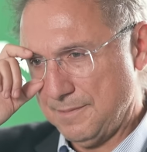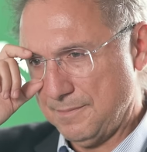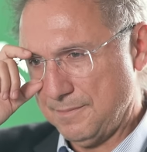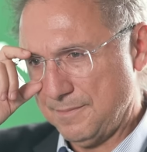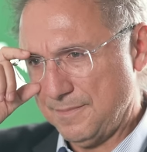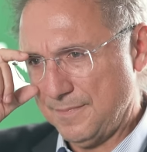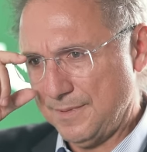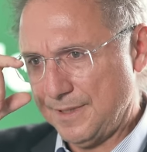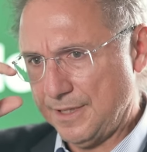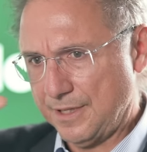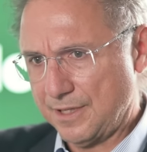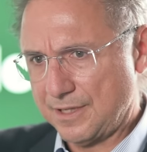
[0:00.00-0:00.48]

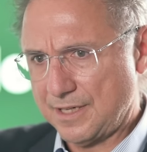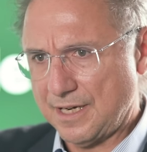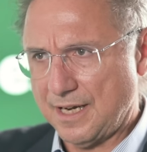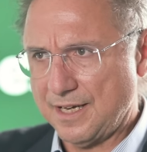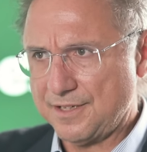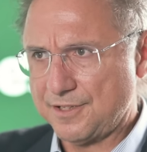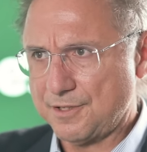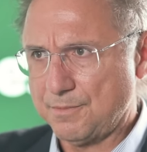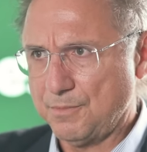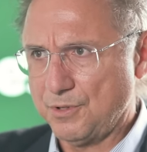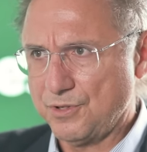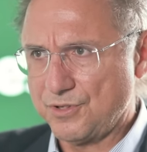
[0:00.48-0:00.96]
their
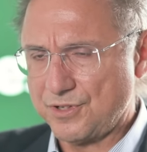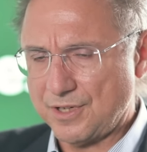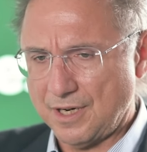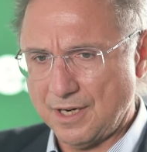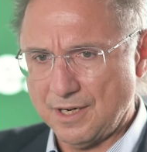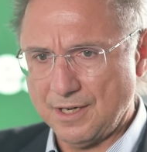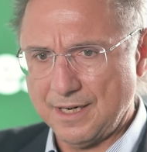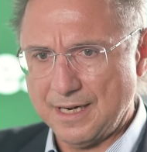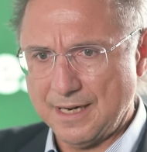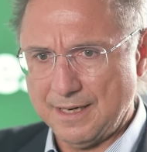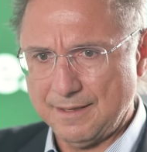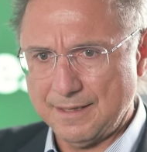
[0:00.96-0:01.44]
customers
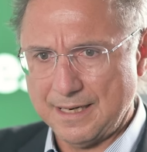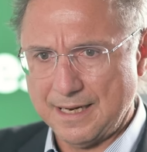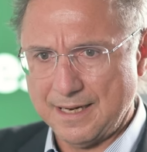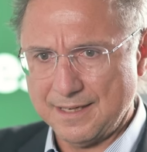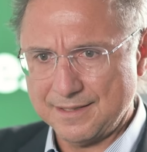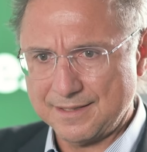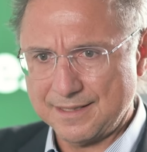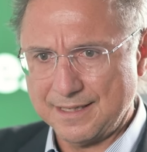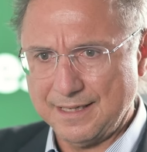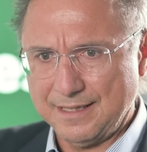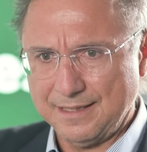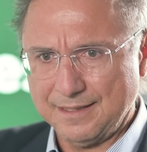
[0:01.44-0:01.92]
are
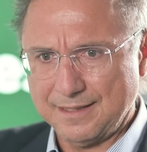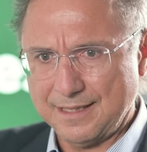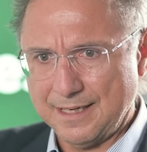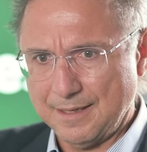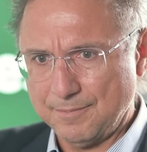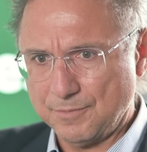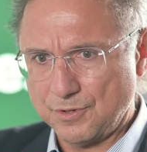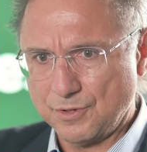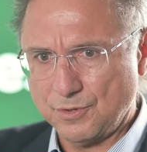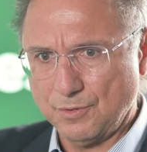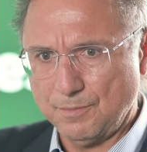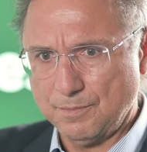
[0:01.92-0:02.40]
asking
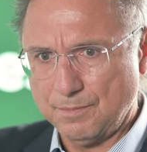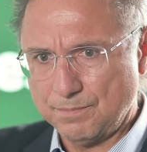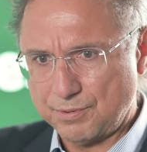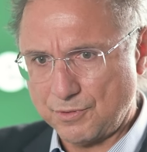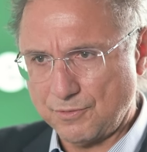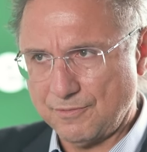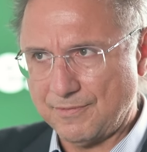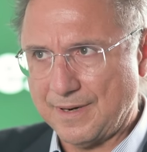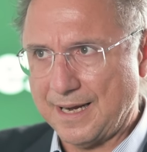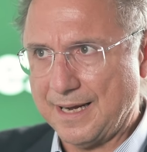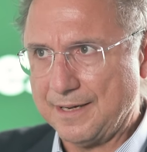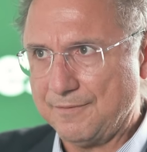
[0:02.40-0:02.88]
them to
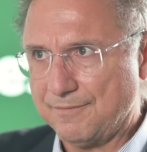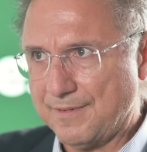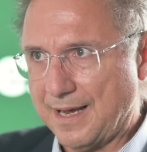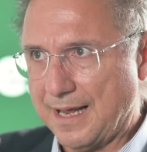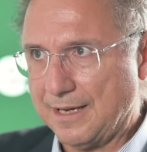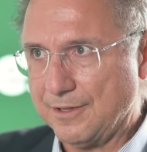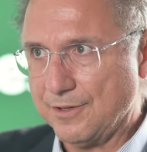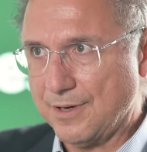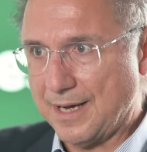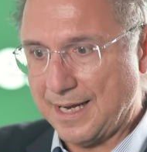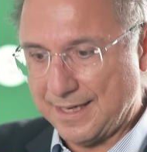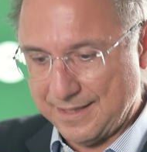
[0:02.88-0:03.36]
provide
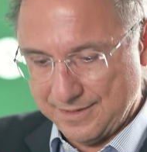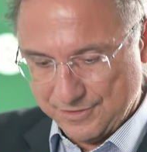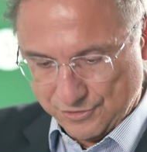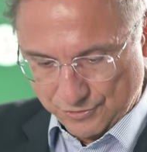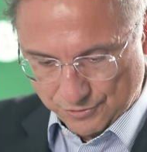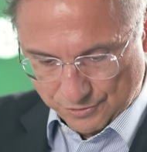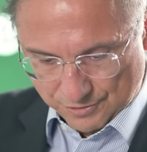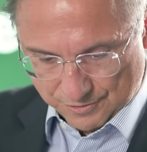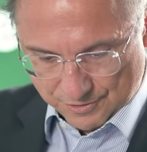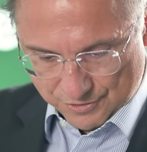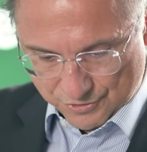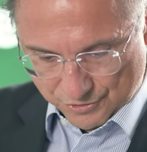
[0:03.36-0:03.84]
value-added
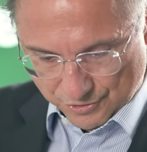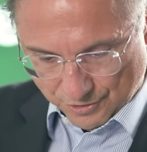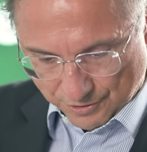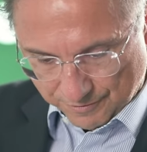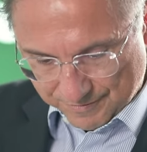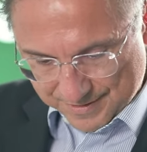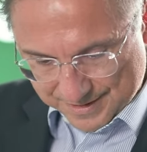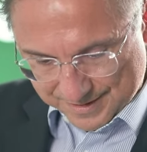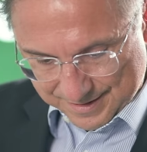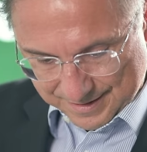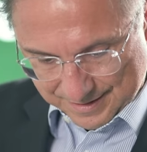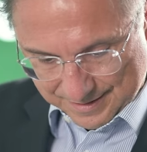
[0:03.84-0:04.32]

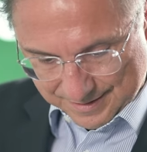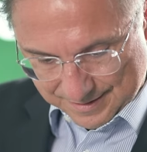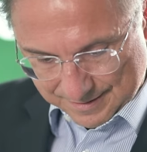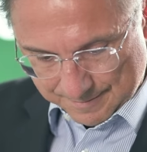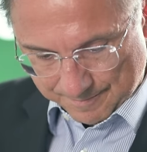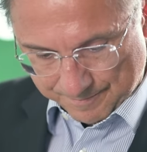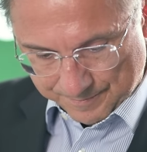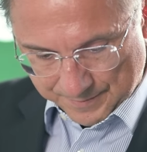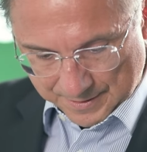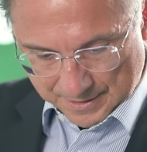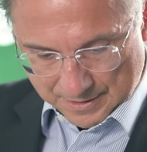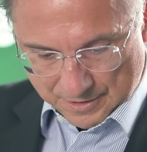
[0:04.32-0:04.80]
services
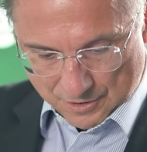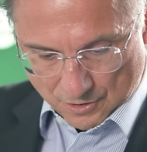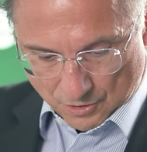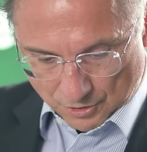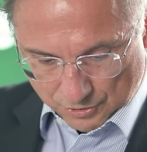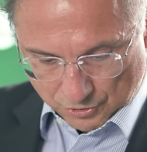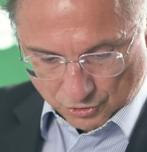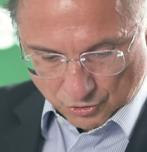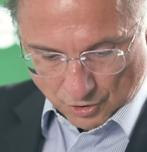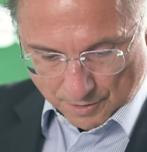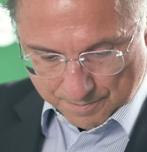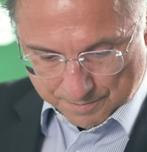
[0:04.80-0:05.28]
mm-hmm.
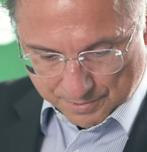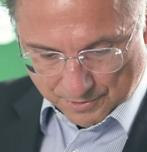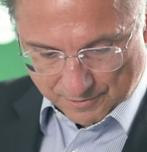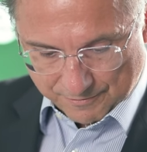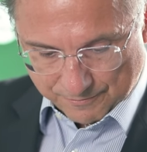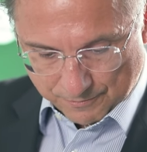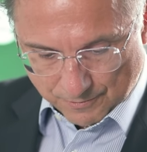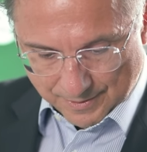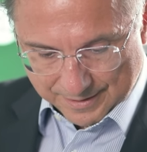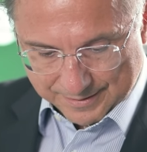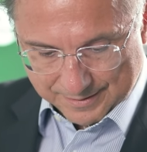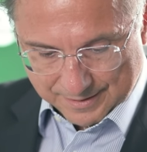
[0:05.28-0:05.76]
on top
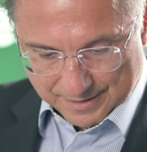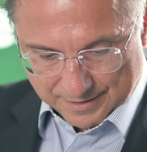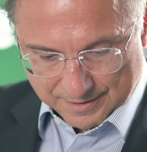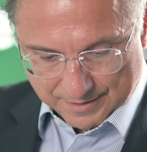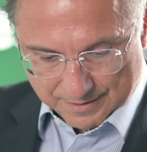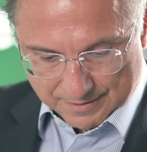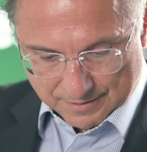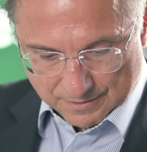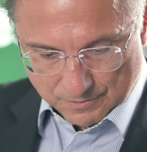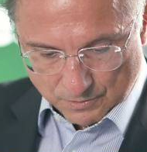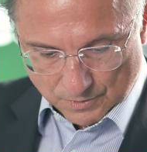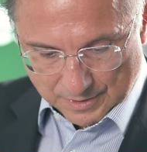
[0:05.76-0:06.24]
of what
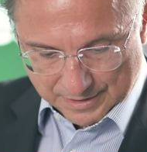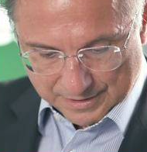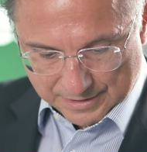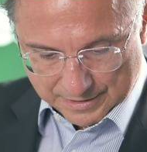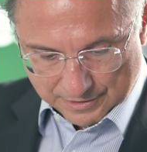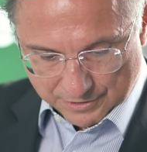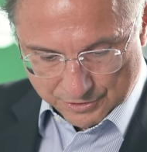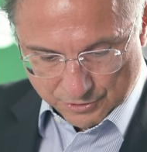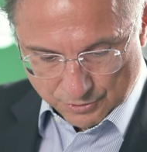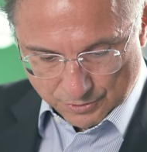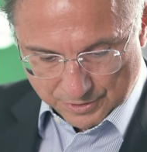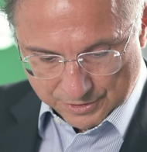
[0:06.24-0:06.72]

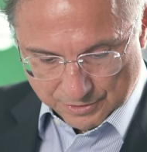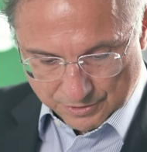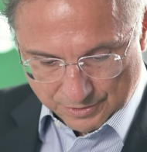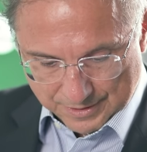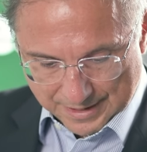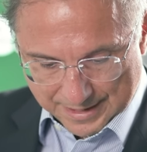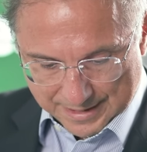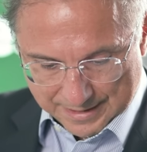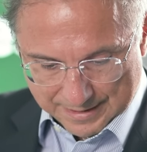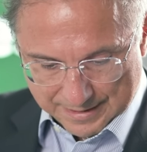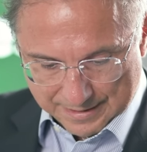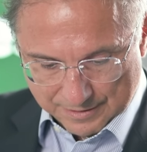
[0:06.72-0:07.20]
they're doing today. Mm-hmm.